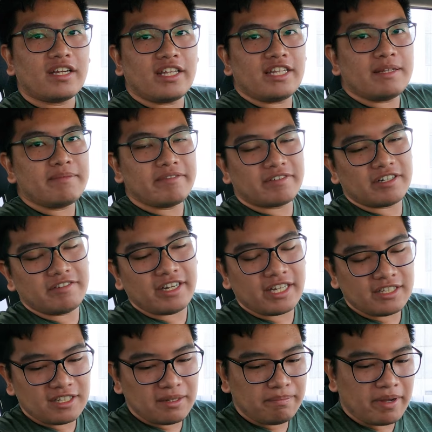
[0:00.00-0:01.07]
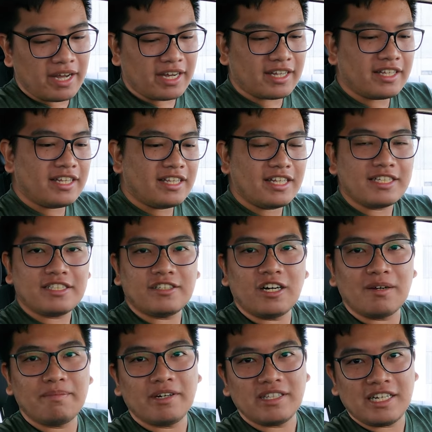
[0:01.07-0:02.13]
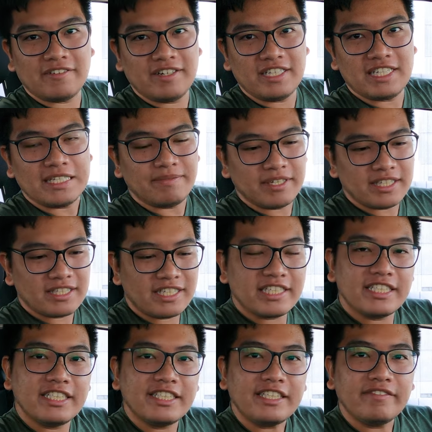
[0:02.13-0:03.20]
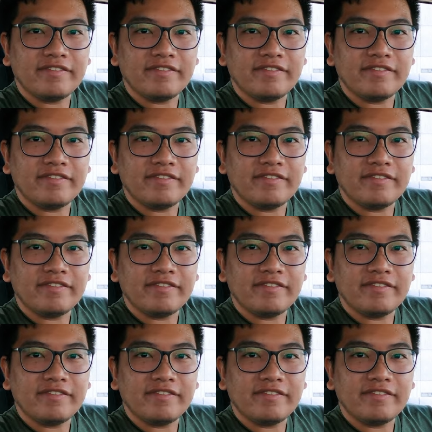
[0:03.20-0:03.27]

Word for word: And then before we head to the back, let's talk about our seats because this G